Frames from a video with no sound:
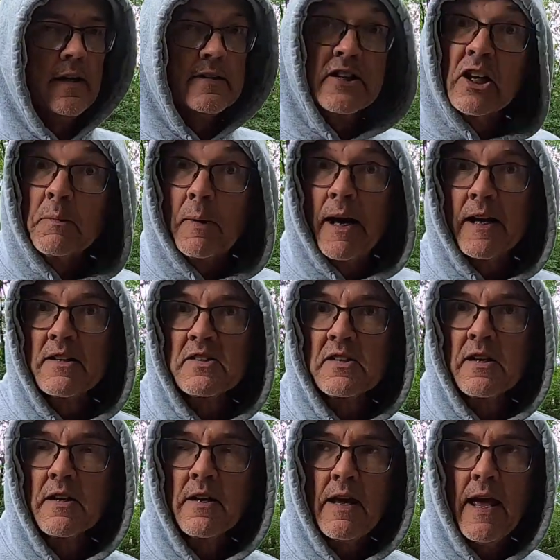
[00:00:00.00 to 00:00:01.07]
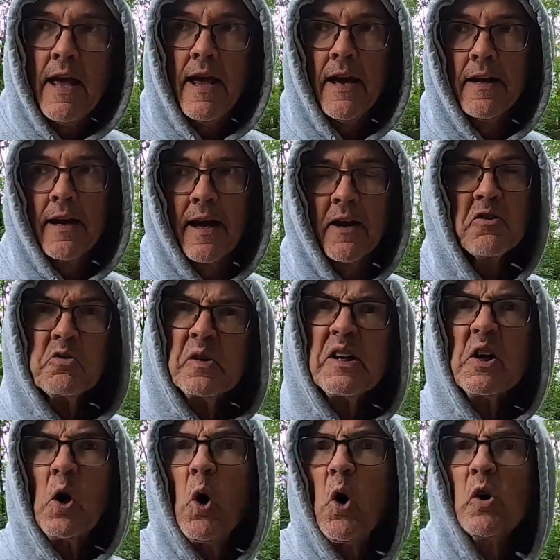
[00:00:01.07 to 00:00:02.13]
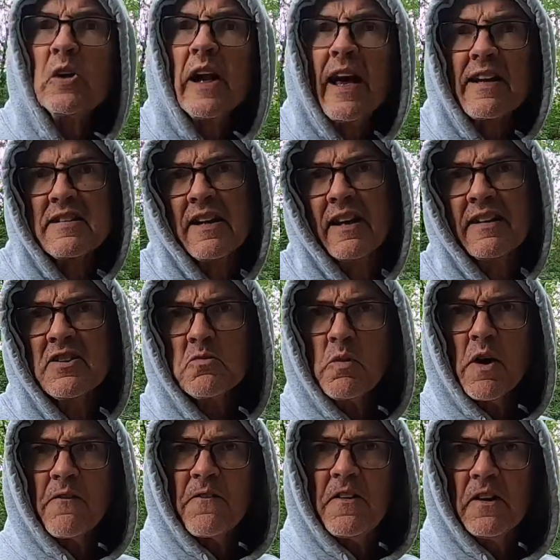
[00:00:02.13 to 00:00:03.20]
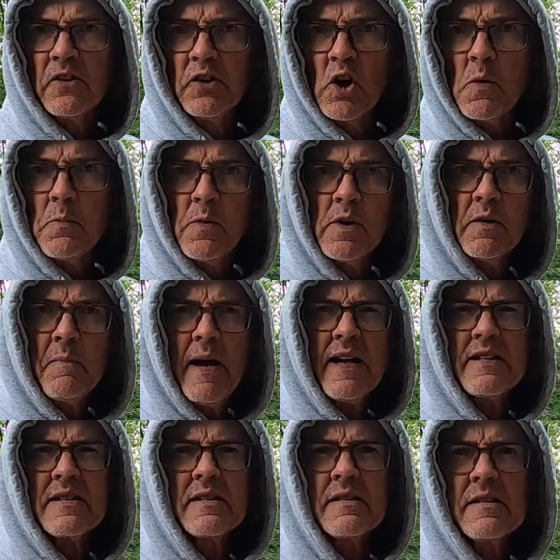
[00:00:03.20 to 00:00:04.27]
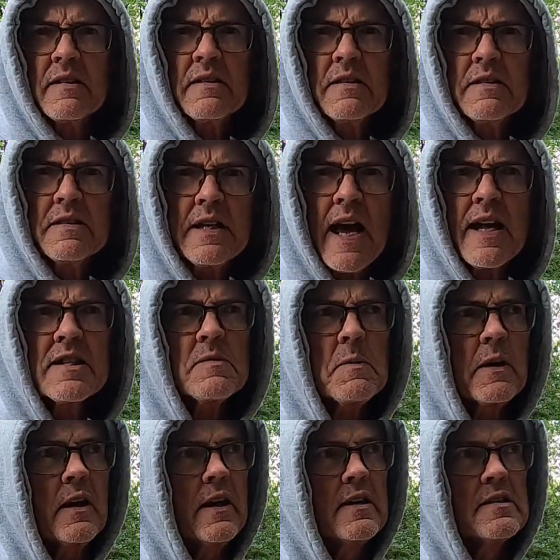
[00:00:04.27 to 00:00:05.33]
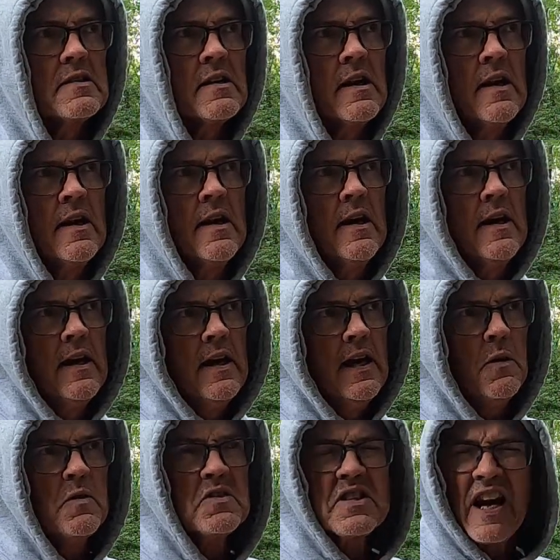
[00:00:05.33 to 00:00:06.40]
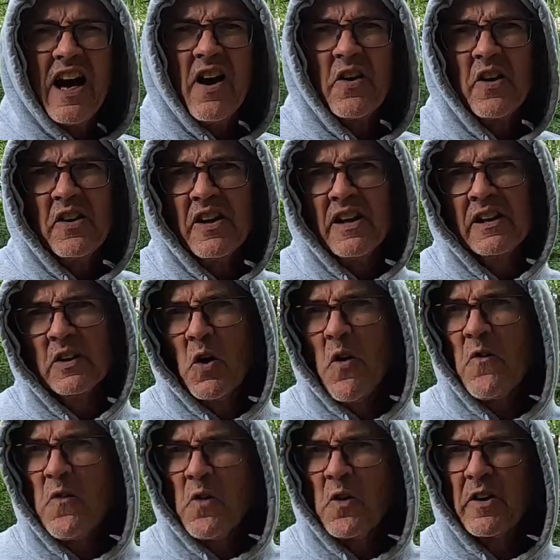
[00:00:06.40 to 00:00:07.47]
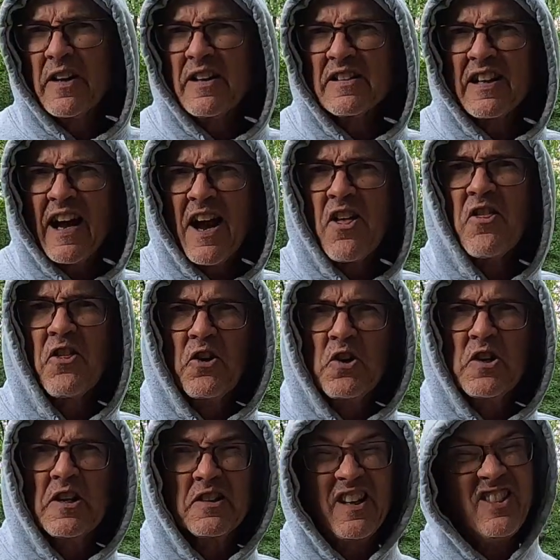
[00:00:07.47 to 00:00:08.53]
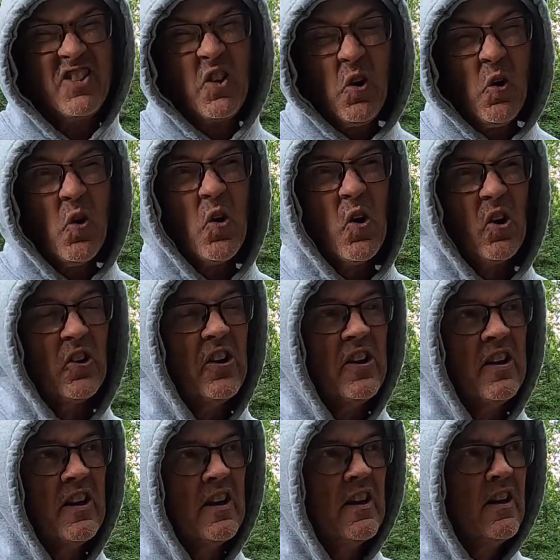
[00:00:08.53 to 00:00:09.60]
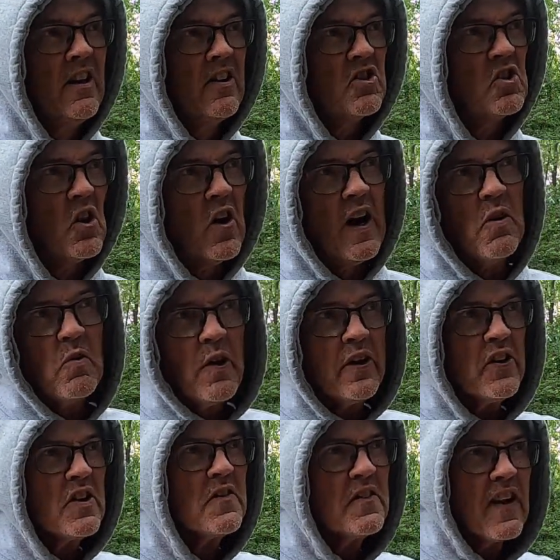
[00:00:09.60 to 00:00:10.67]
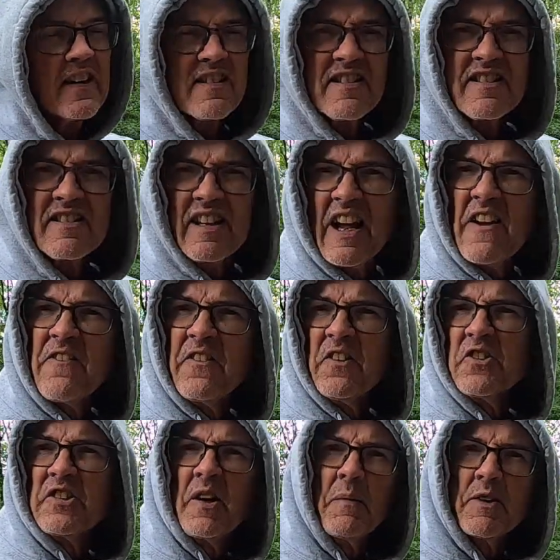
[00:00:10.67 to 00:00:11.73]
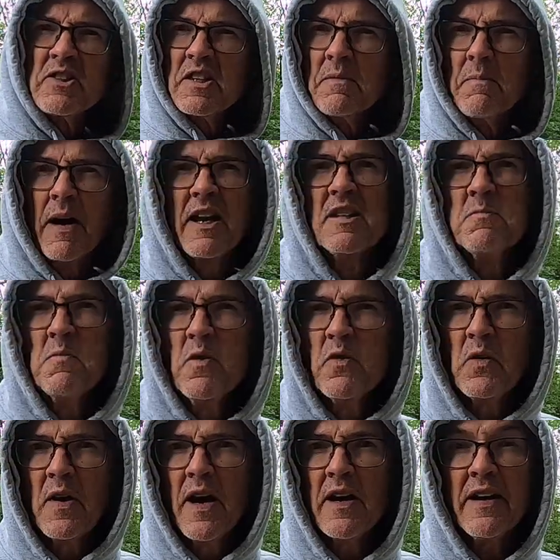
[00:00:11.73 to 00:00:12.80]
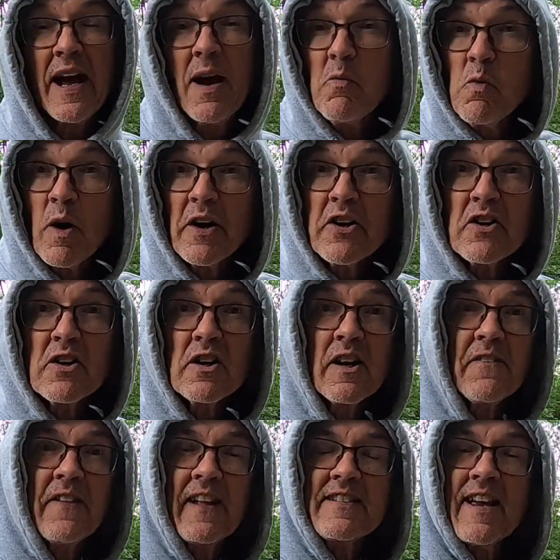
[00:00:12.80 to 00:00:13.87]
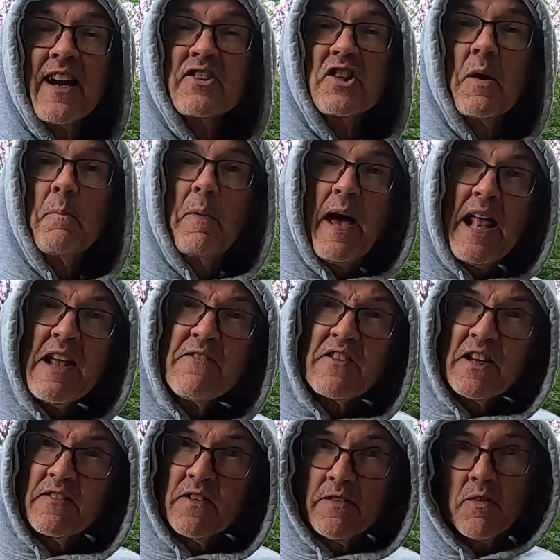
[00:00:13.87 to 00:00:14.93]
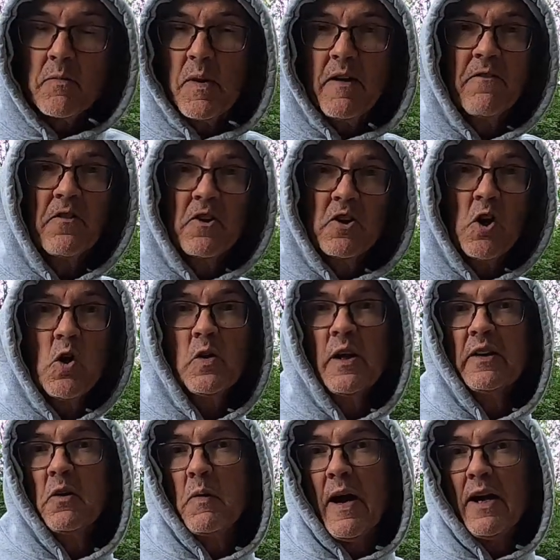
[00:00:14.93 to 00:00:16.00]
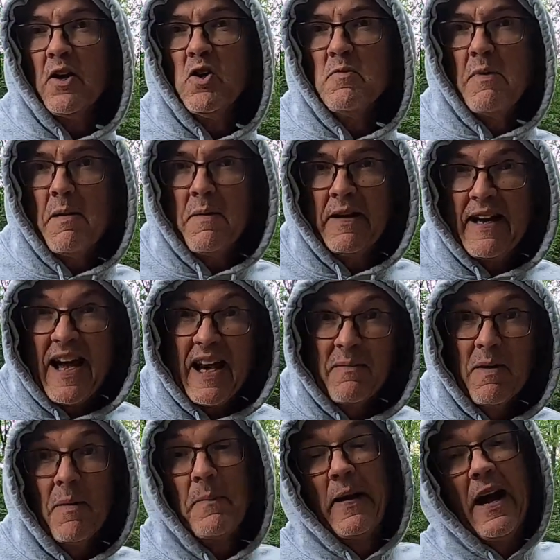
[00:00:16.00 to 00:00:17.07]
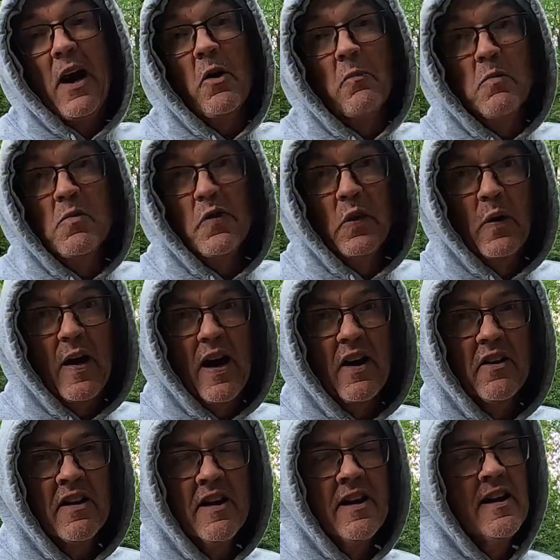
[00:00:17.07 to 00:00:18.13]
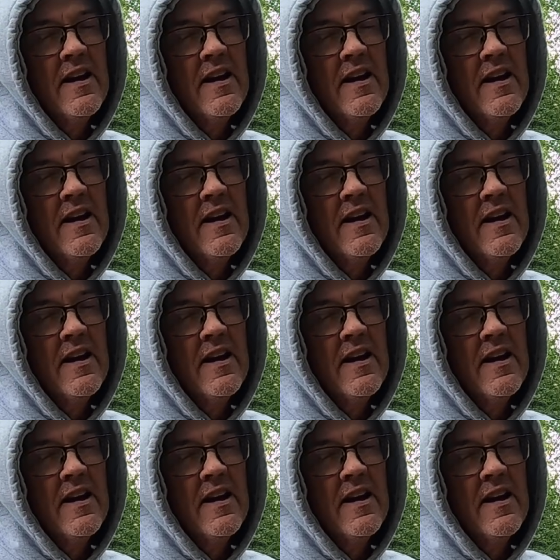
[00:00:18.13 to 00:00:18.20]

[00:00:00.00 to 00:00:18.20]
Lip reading: deer mice. And it was really cold last night. This is where a field notebook makes sense, because it was down in the low 40s, high 30s. That's cold. So I wonder if that stifles how much the mice move around. I wonder if that's actually a benefit if you have a big fur coat like the raccoon. Maybe it got him up and out and moving around.